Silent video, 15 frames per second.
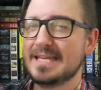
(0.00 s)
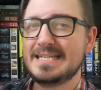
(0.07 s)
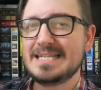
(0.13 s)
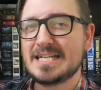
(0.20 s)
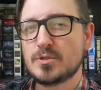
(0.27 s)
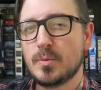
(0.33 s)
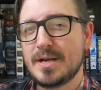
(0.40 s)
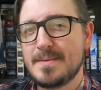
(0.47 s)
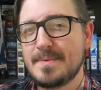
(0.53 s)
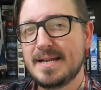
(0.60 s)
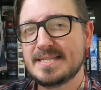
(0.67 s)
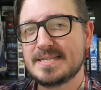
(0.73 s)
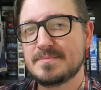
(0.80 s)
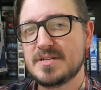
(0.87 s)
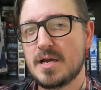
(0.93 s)
It's at 20
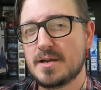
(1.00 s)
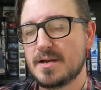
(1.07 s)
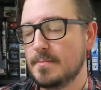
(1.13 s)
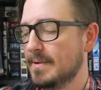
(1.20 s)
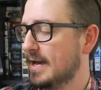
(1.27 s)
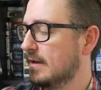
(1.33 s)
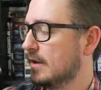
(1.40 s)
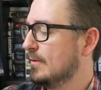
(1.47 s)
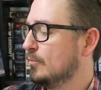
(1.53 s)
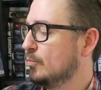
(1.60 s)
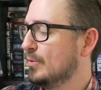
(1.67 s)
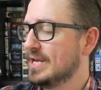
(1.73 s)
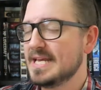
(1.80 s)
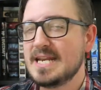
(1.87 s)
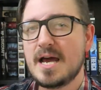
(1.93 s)
minutes I'm talking about.
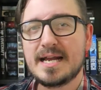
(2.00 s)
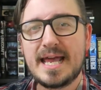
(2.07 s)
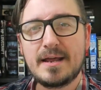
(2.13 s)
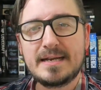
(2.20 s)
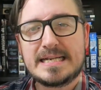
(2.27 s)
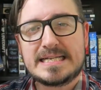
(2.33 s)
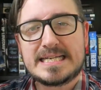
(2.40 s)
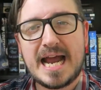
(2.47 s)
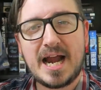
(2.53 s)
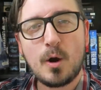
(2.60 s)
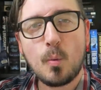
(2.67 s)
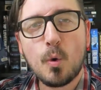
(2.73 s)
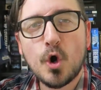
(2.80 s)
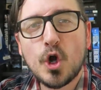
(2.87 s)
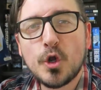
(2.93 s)
We can knock out an entire
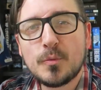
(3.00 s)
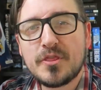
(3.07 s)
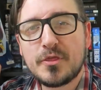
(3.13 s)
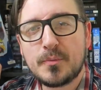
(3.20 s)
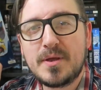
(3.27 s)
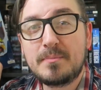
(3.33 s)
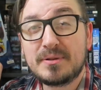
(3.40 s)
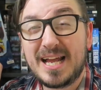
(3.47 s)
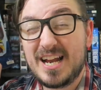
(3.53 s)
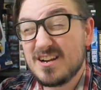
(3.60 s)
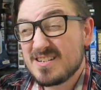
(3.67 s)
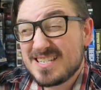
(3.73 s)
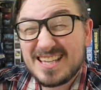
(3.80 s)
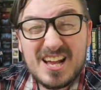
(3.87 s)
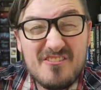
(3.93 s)
world with 3
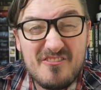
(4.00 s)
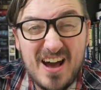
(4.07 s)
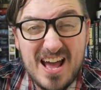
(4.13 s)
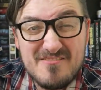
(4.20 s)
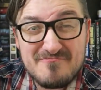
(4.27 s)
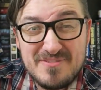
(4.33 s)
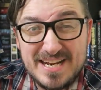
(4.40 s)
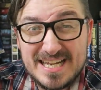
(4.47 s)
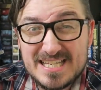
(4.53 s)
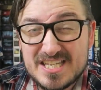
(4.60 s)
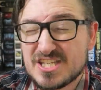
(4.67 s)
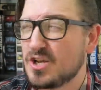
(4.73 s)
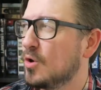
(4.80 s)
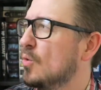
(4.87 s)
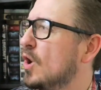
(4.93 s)
players in like 5 minutes.
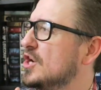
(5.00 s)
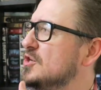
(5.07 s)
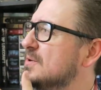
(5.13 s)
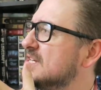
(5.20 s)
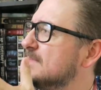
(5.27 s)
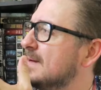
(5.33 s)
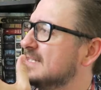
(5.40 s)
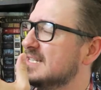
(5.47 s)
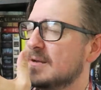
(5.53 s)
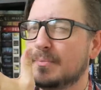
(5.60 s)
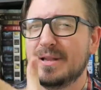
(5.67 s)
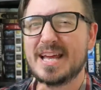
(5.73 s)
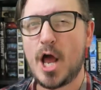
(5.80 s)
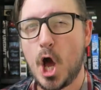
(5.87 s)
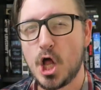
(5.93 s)
So are you expected to
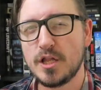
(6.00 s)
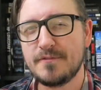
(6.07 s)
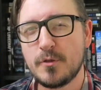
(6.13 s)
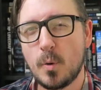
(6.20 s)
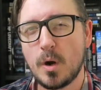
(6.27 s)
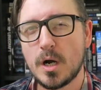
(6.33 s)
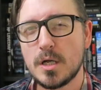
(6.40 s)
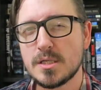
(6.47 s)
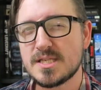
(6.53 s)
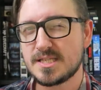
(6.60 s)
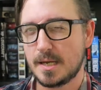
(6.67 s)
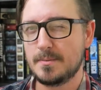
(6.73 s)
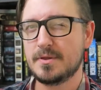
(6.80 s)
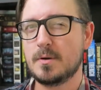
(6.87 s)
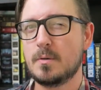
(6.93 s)
play all of the worlds?
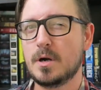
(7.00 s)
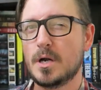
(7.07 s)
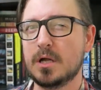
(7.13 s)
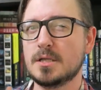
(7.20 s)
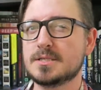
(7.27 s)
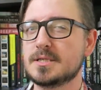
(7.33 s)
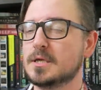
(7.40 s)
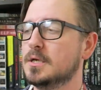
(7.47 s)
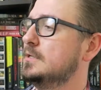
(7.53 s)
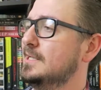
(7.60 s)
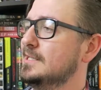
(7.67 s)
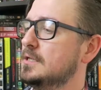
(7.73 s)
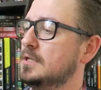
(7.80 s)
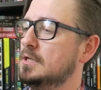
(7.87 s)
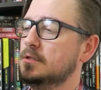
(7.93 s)
Some of the worlds?
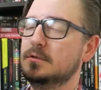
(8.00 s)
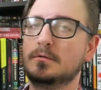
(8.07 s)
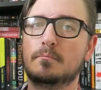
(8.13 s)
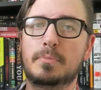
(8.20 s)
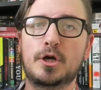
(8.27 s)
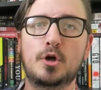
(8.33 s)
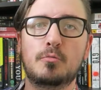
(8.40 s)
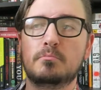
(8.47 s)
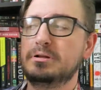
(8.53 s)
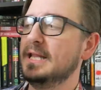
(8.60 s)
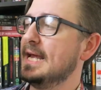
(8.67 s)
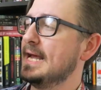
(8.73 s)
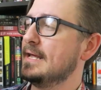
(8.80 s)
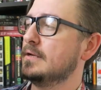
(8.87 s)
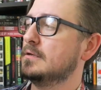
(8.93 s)
Boom,
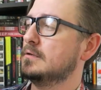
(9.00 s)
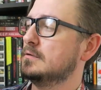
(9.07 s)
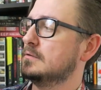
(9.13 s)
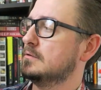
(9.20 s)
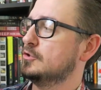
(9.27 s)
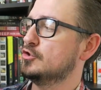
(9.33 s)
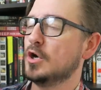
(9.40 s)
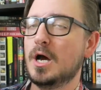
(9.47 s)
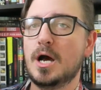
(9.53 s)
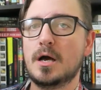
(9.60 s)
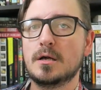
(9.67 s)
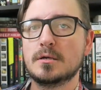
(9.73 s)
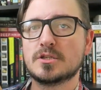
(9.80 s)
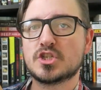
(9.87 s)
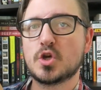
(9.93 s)
plan,
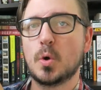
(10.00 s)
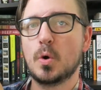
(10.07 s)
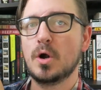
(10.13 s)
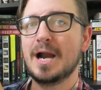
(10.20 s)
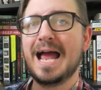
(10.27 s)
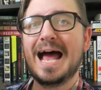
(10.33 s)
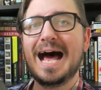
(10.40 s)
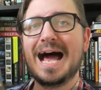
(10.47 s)
draw, score.